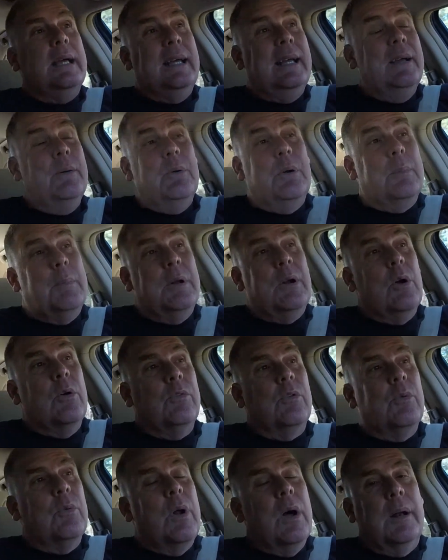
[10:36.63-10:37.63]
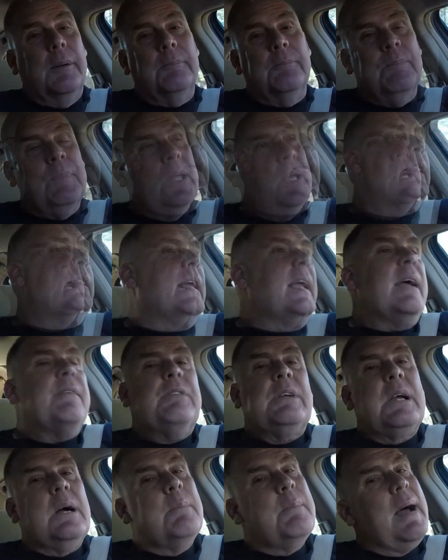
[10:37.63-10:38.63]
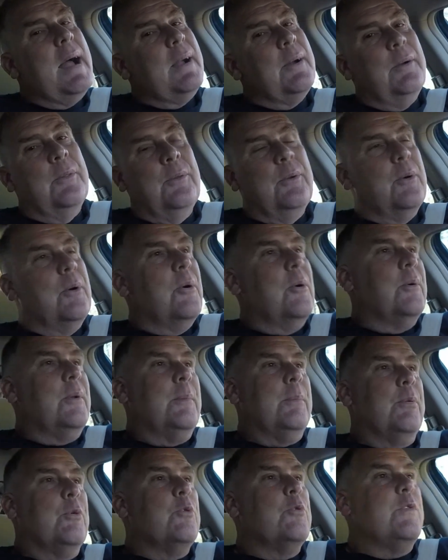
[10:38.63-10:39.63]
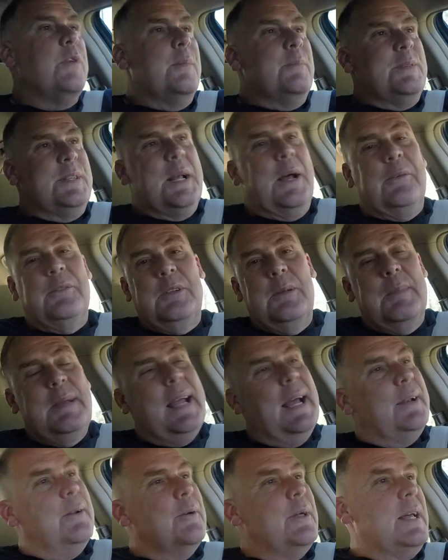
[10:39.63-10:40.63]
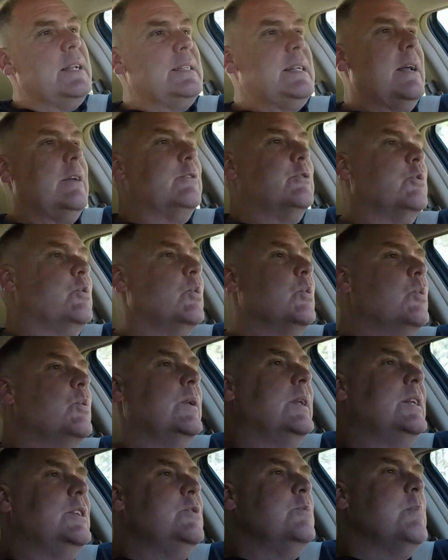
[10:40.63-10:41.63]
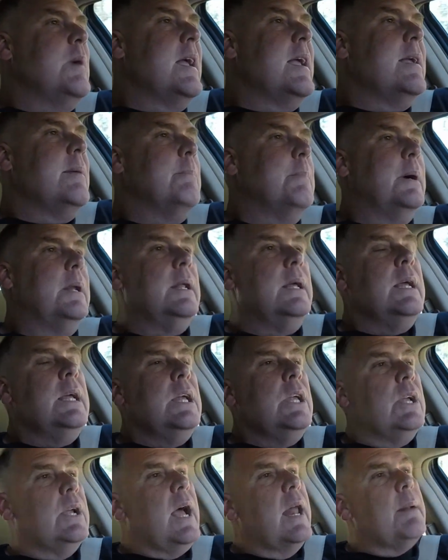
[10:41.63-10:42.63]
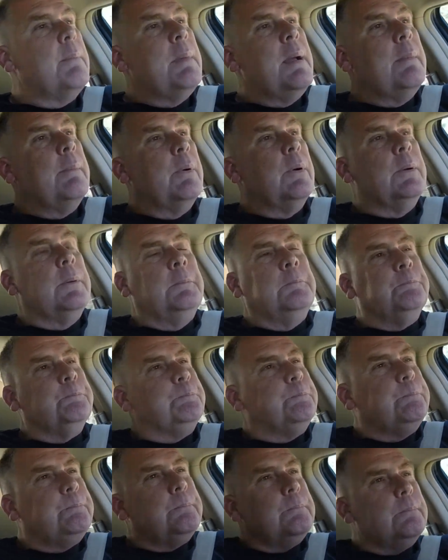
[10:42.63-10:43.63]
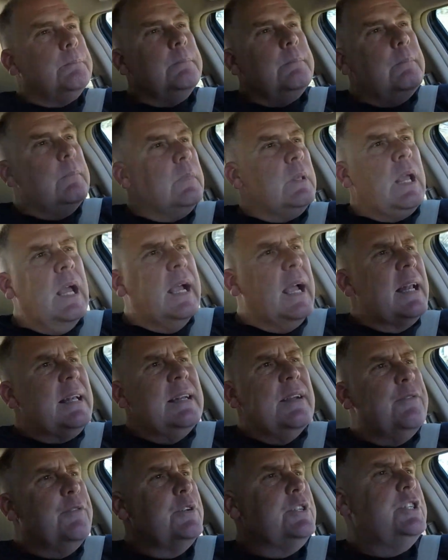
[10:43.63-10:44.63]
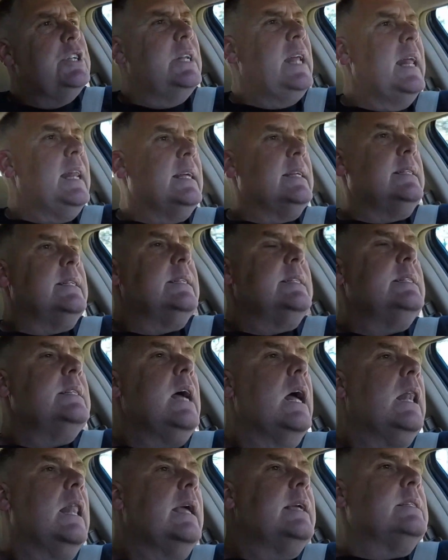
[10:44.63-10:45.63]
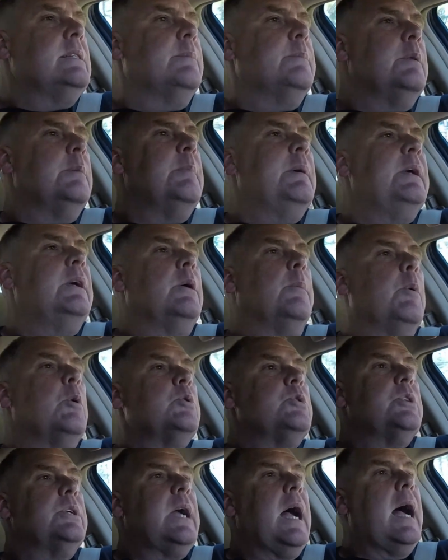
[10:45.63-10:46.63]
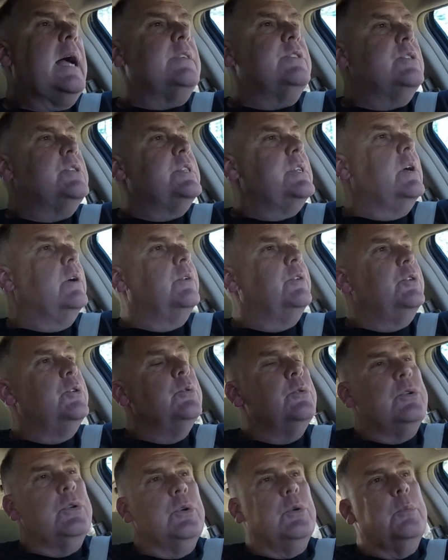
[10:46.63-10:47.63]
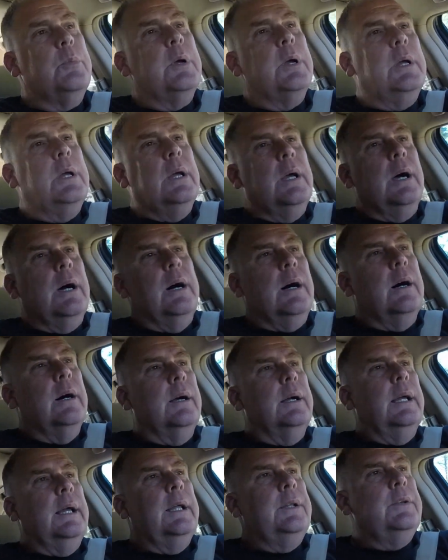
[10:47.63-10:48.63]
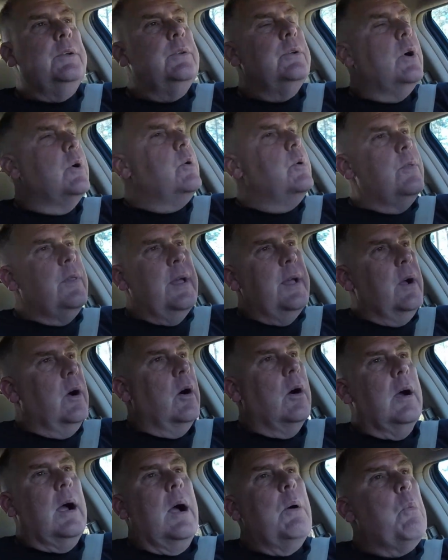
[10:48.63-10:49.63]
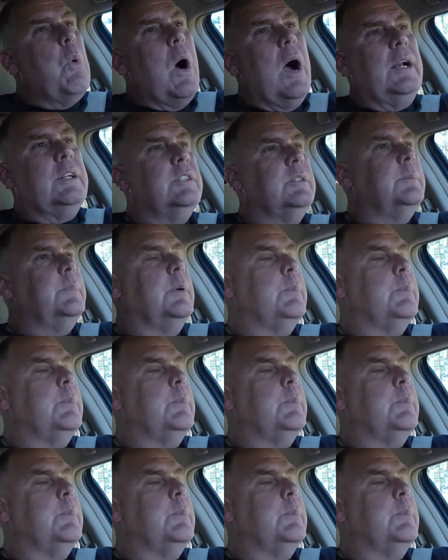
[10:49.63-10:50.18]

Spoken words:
It would have been overrun. They have to come back on their own and prove themselves to me. I know that sounds cruel and inhumane, but you got to remember, I got different genetics. This is not like some of the big commercial guys you see on YouTube, and you know who they are. I watch them.